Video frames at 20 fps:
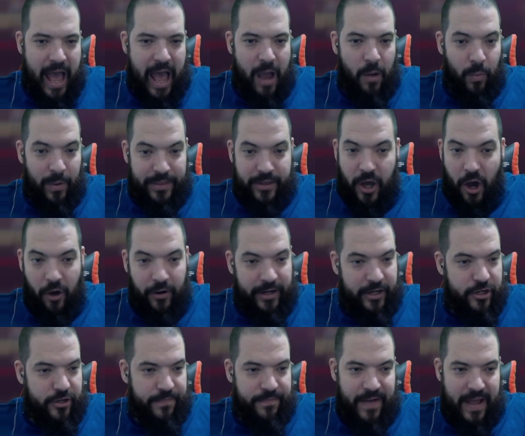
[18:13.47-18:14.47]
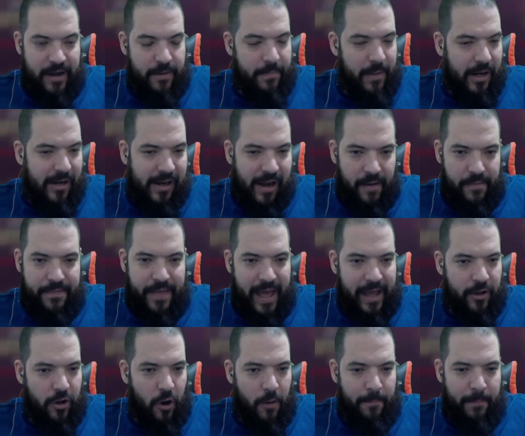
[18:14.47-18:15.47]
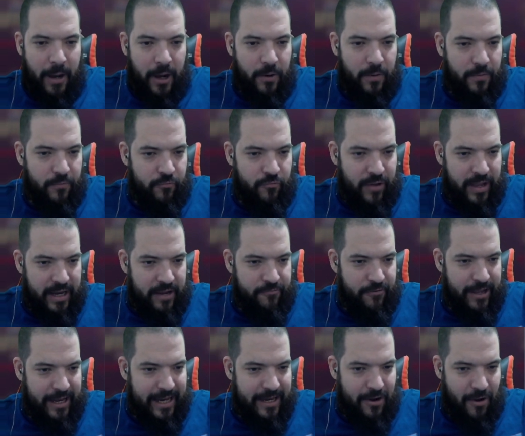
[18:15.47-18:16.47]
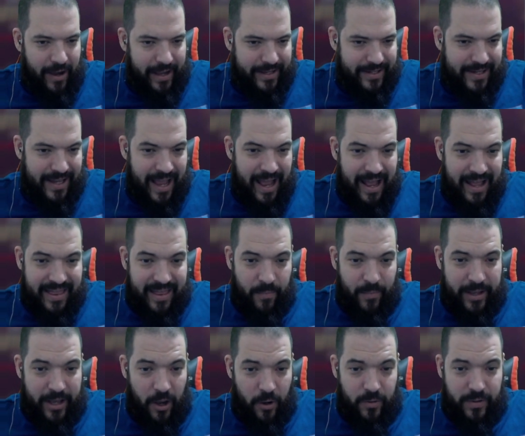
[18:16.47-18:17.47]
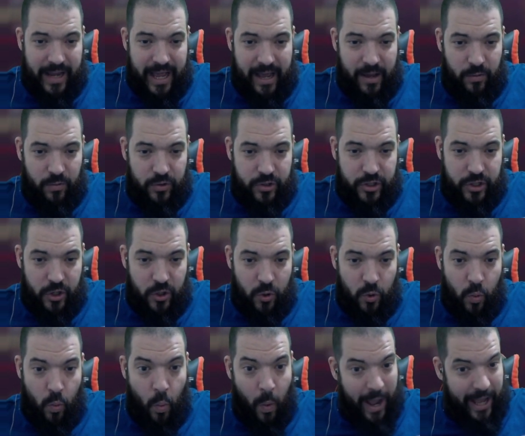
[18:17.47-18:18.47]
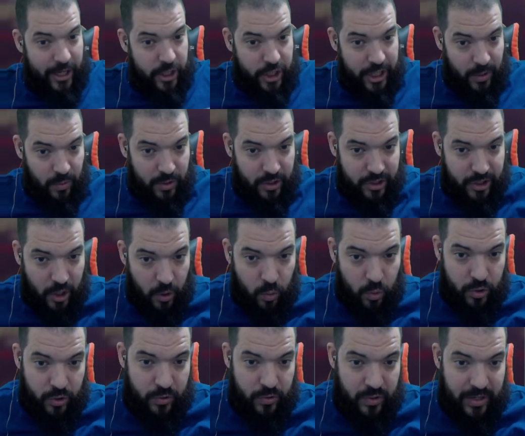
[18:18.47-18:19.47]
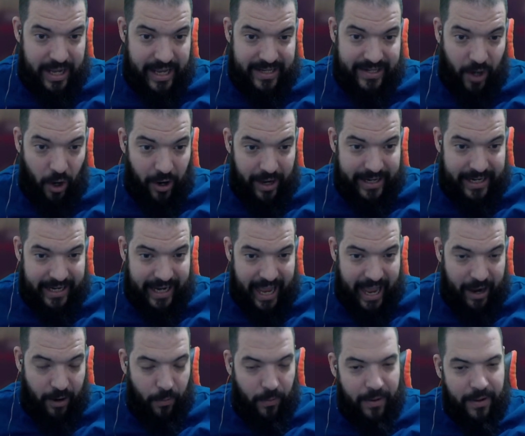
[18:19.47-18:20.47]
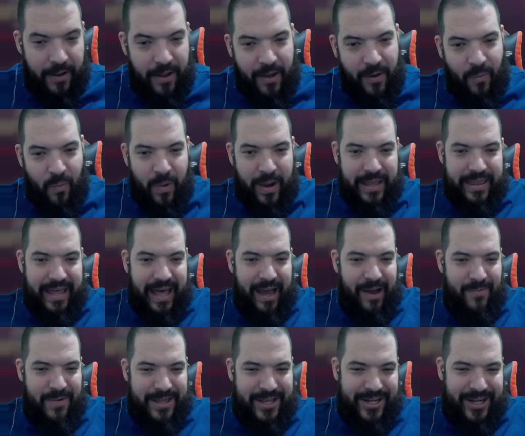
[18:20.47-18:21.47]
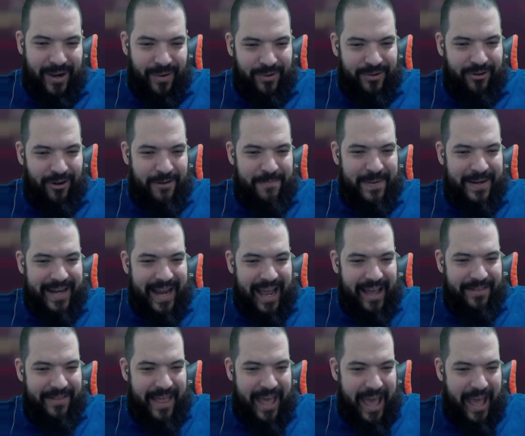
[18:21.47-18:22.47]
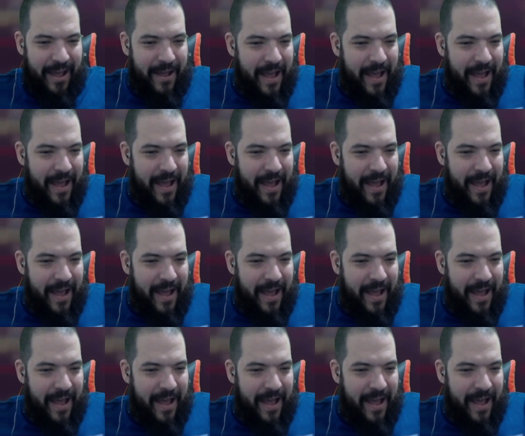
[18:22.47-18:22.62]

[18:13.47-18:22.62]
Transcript: with Carnage and Venom. Love that combo. Really nice. Then we go down to where Shield Assault is hiding out with Shield Trooper down there,